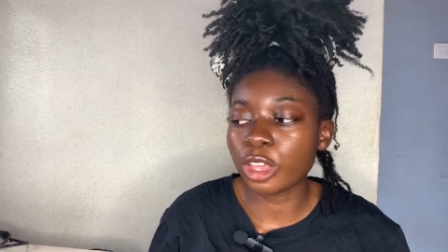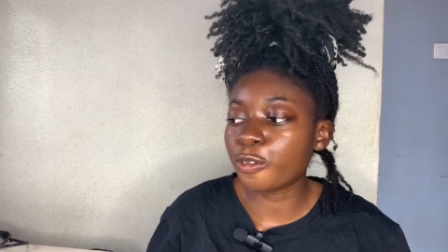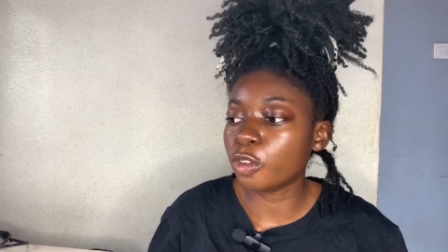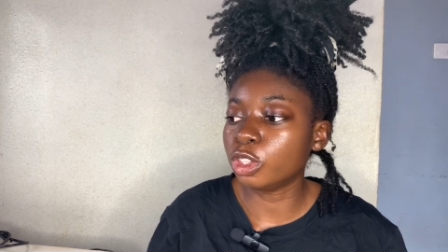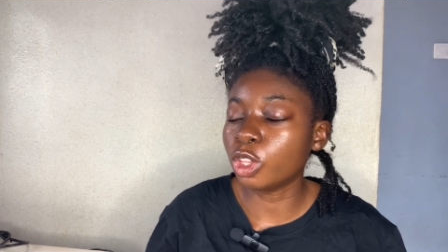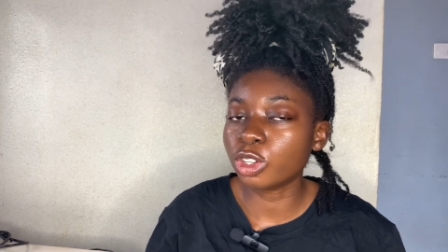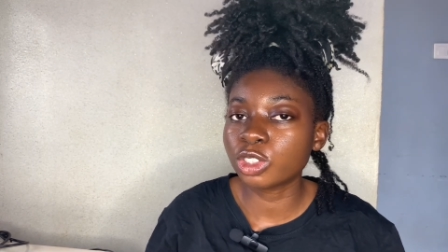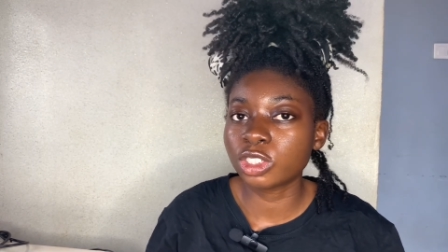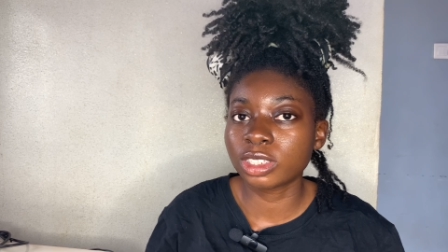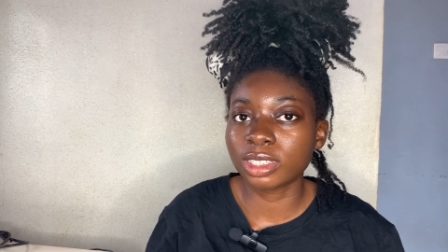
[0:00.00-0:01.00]
If you don't
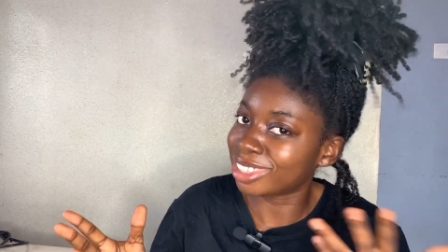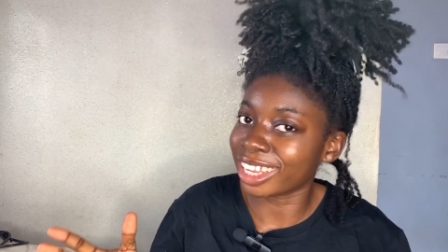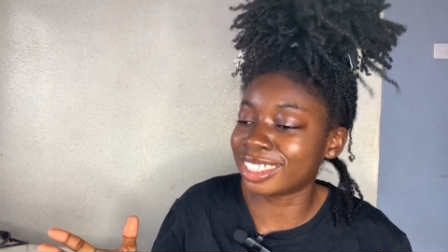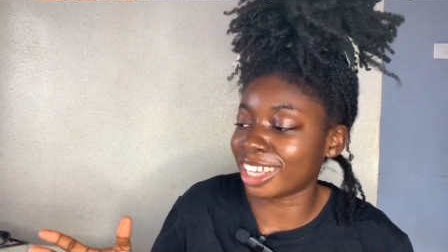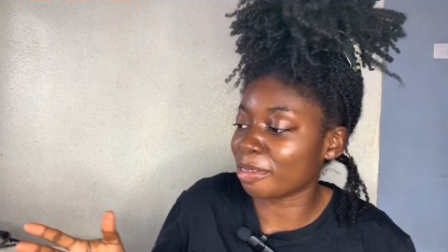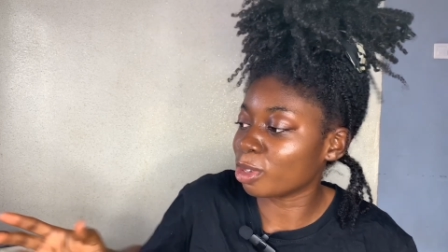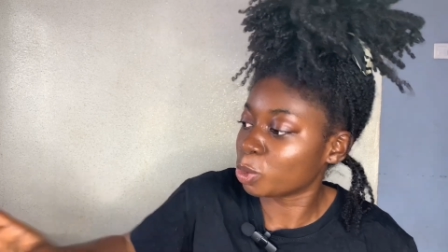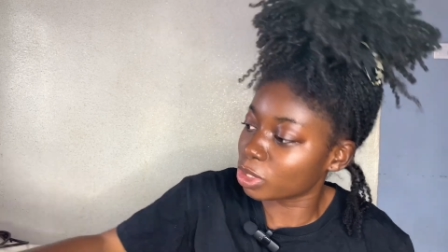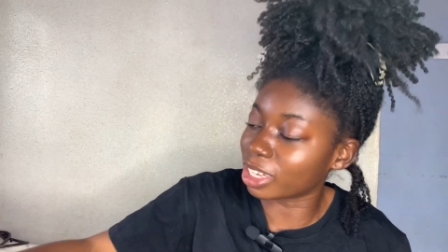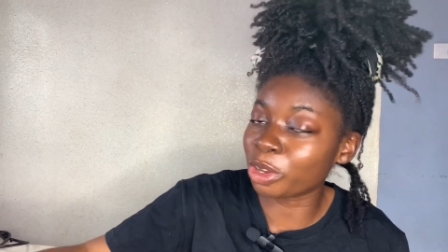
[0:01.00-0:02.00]
take time, your
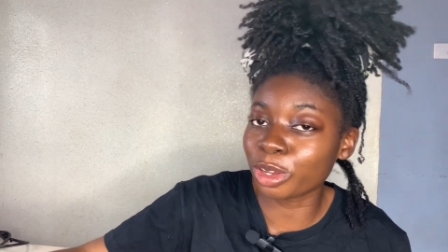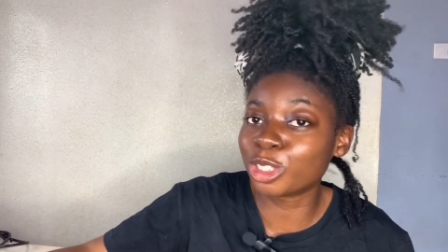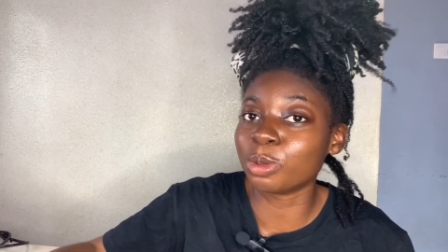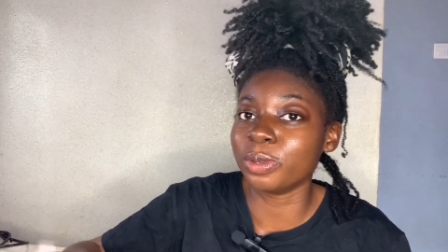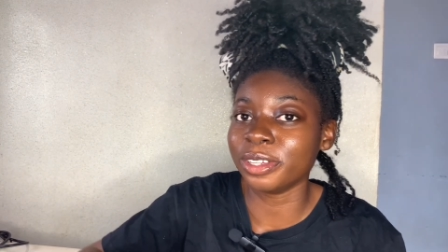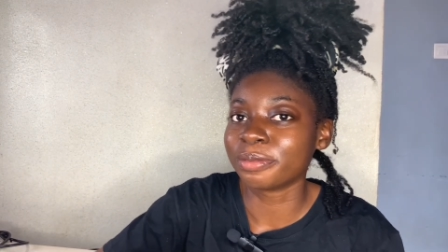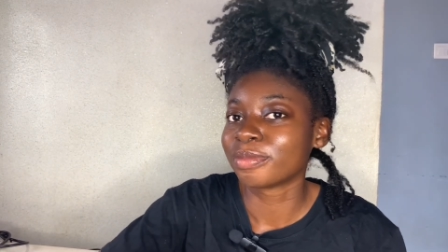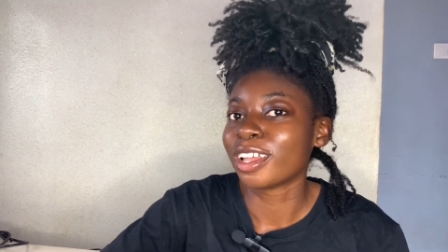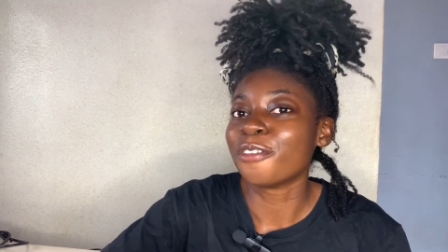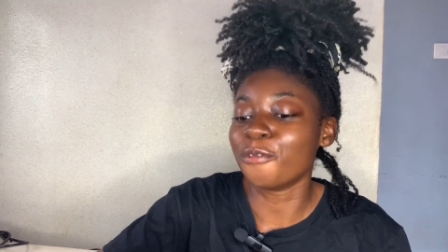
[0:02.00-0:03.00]
twists are going to be
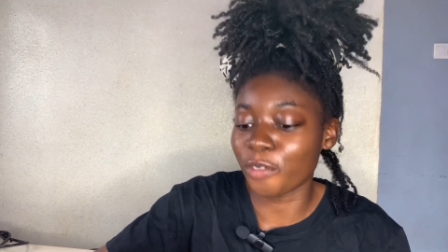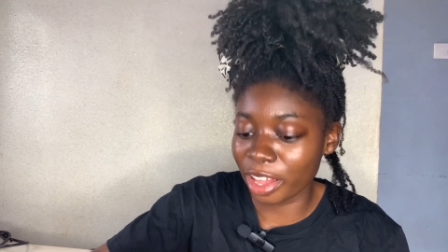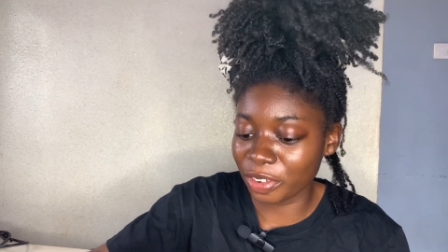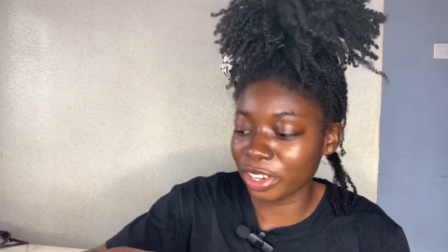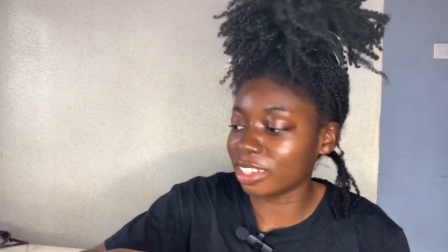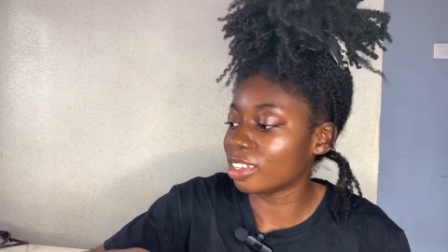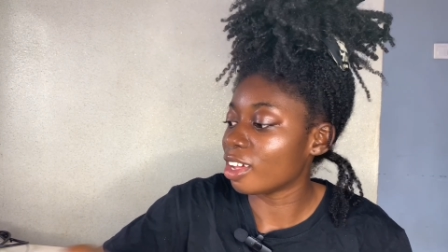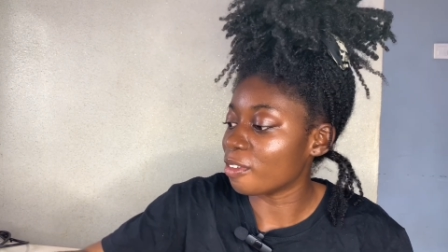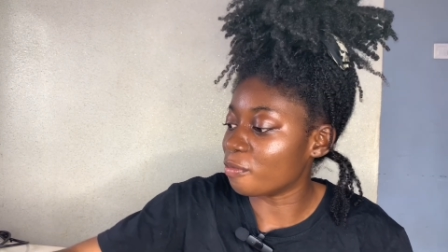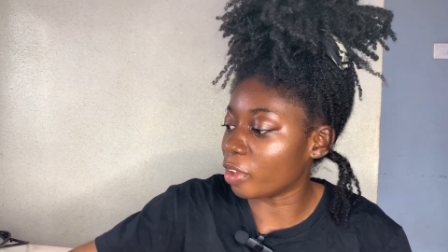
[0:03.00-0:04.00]
very
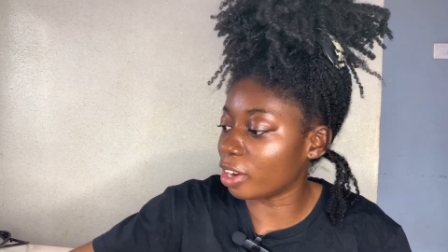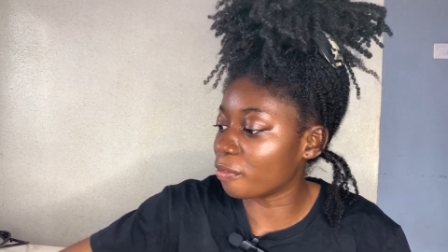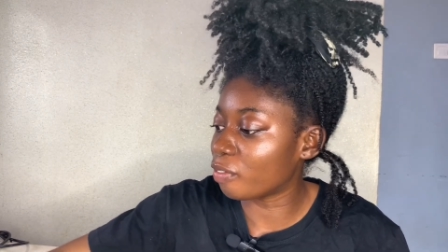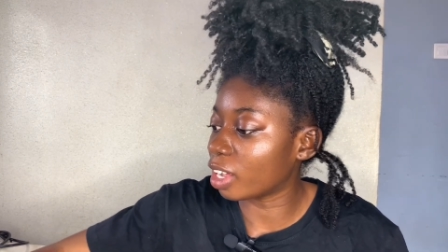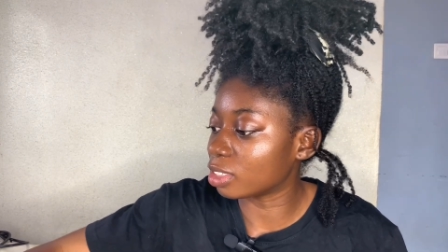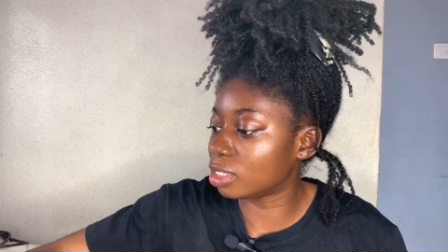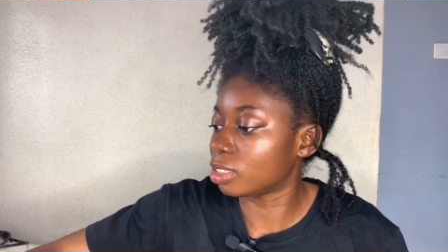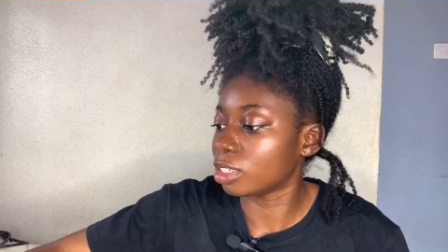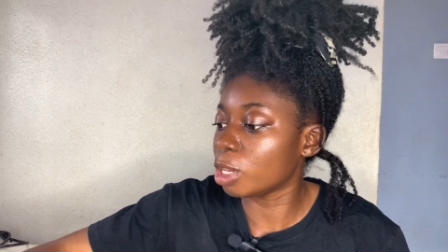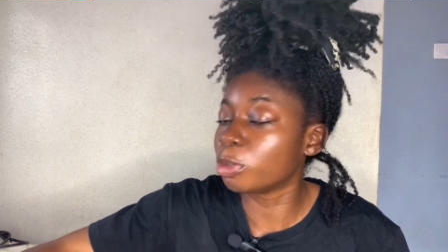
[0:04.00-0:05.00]
in fact,
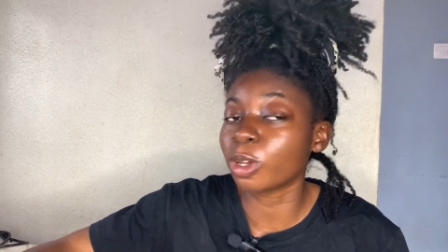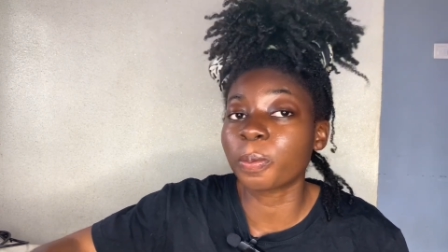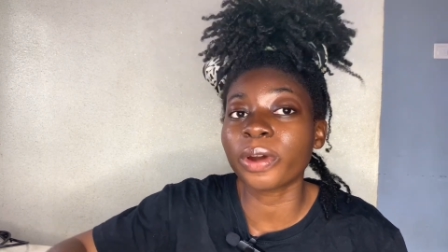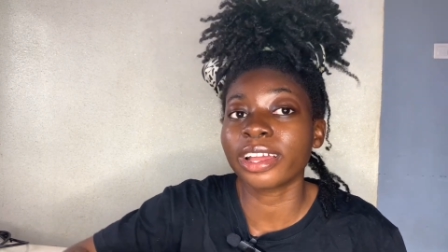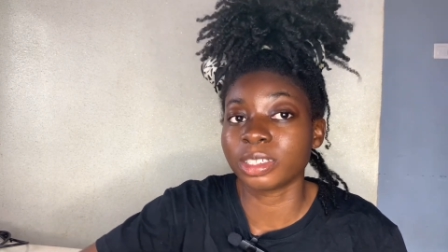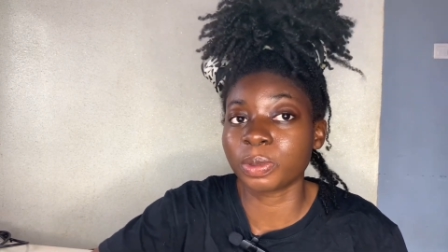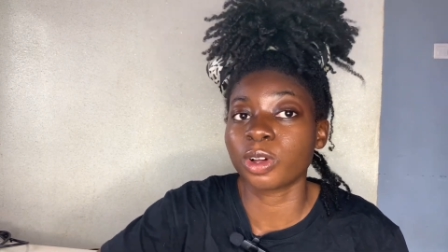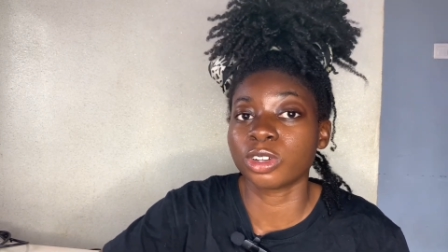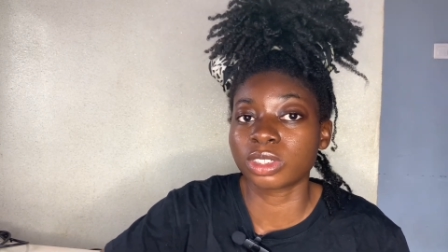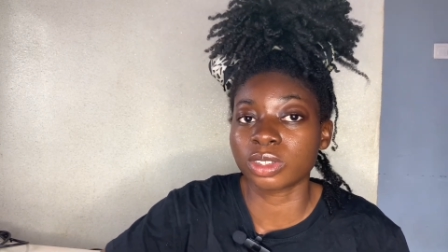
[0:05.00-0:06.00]
you'll be surprised
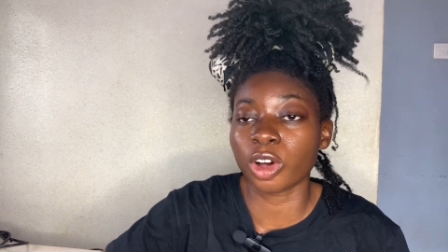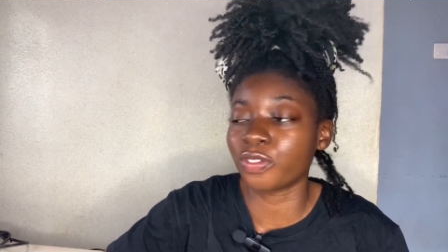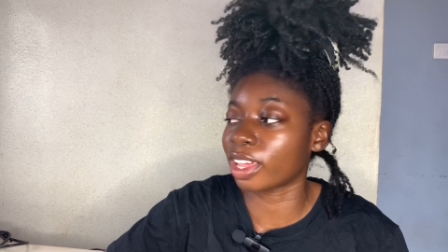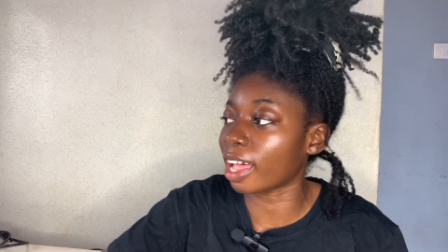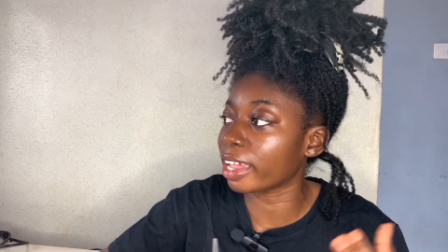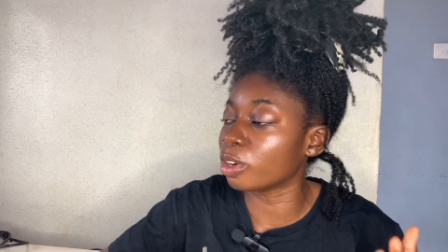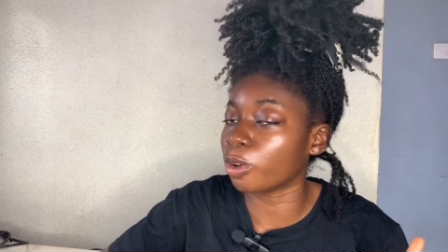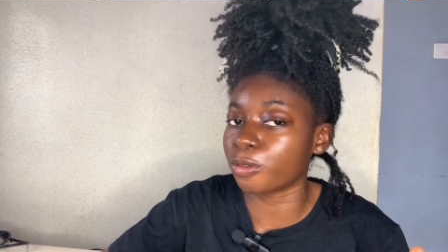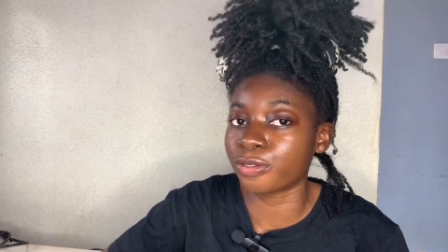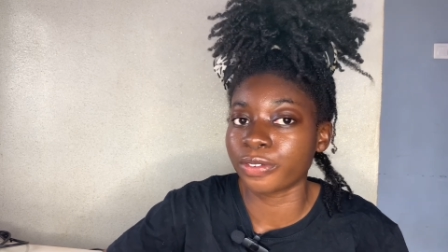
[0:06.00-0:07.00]
because of the kind of